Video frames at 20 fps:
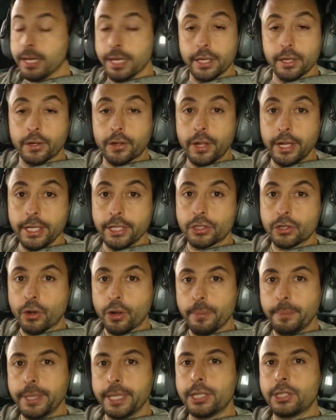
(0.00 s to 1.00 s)
increase
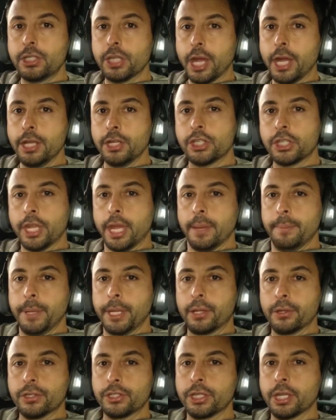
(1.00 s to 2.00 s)
or a big change there,
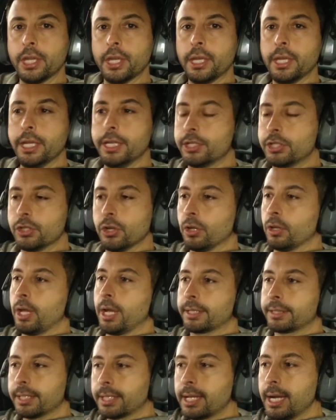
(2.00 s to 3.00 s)
because it's not
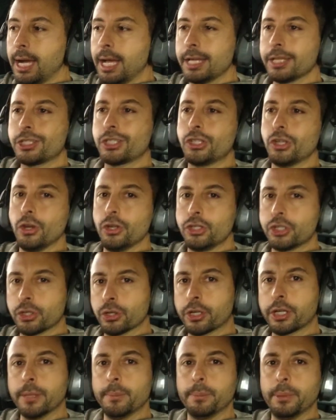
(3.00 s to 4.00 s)
like the car's
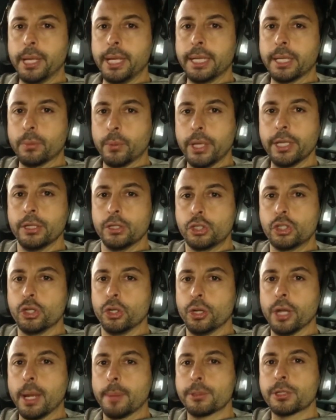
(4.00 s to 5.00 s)
surging or complaining where the
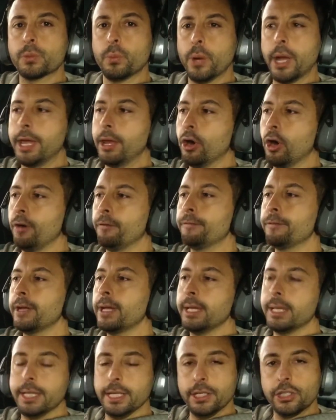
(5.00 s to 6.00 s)
tune-up's way off.
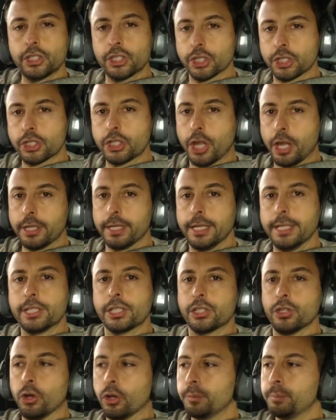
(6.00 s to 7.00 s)
It's just that
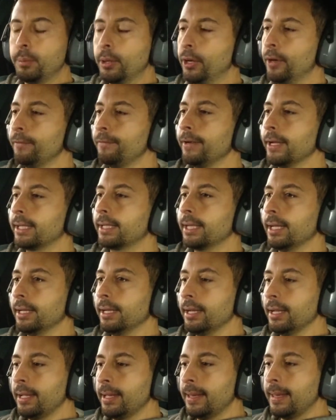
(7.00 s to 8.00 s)
it's not perfect,
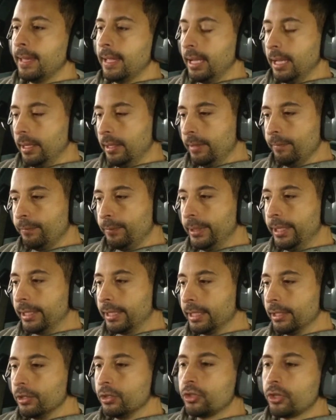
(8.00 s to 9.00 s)
and if we
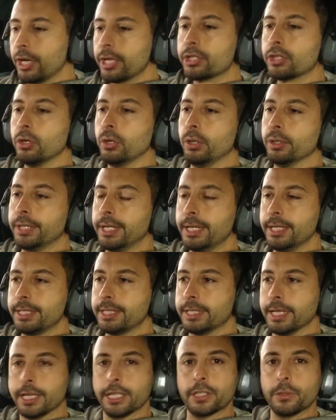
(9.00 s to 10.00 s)
can address all
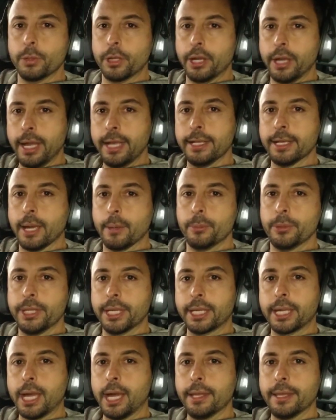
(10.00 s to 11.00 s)
these things, we're going to end up
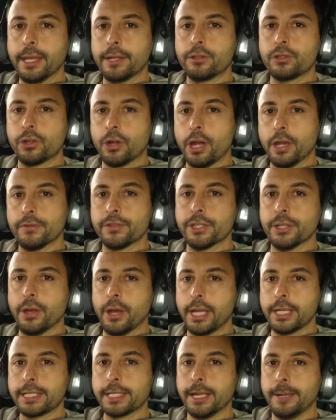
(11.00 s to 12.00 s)
with a car that drives
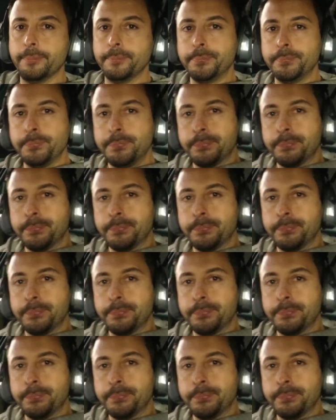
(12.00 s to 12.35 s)
nicer.